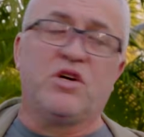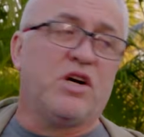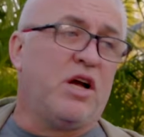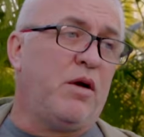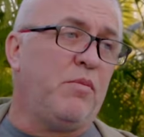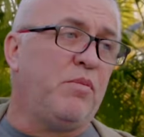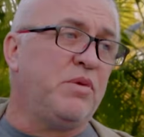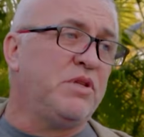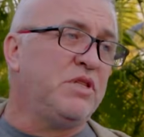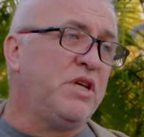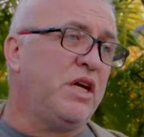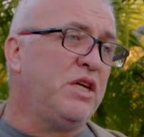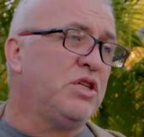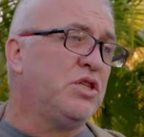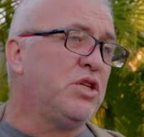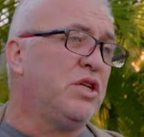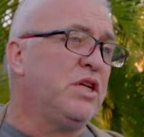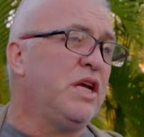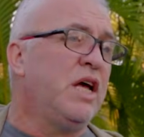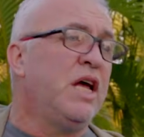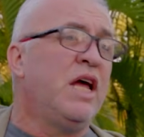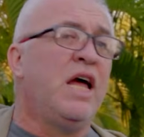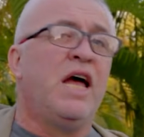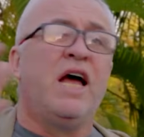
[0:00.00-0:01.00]

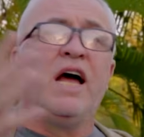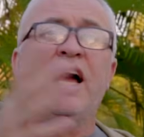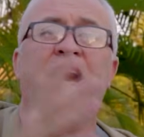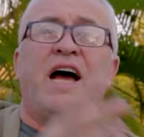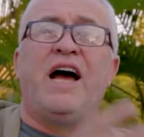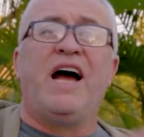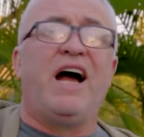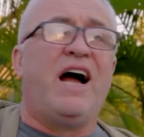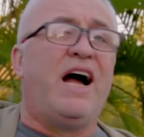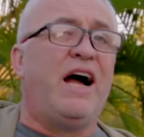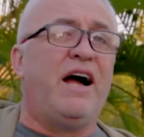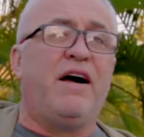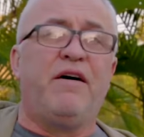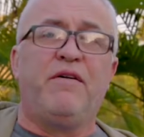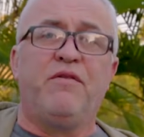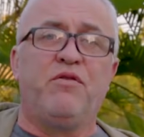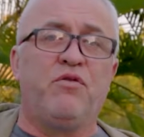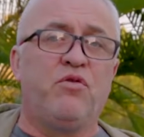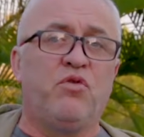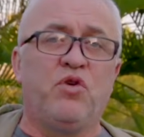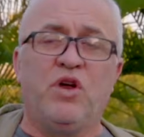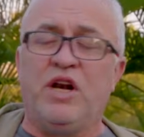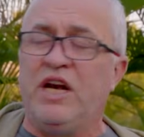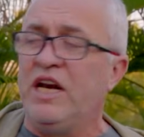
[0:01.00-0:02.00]
compensation.
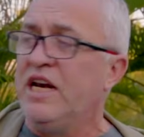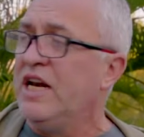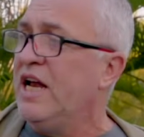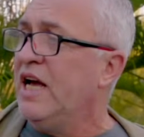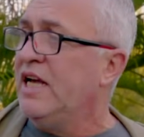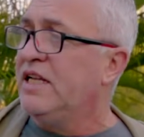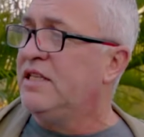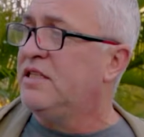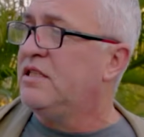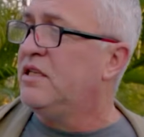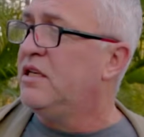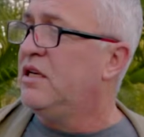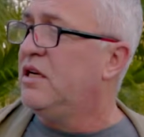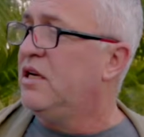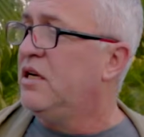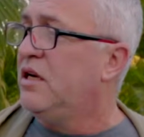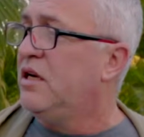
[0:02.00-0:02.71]
Really nice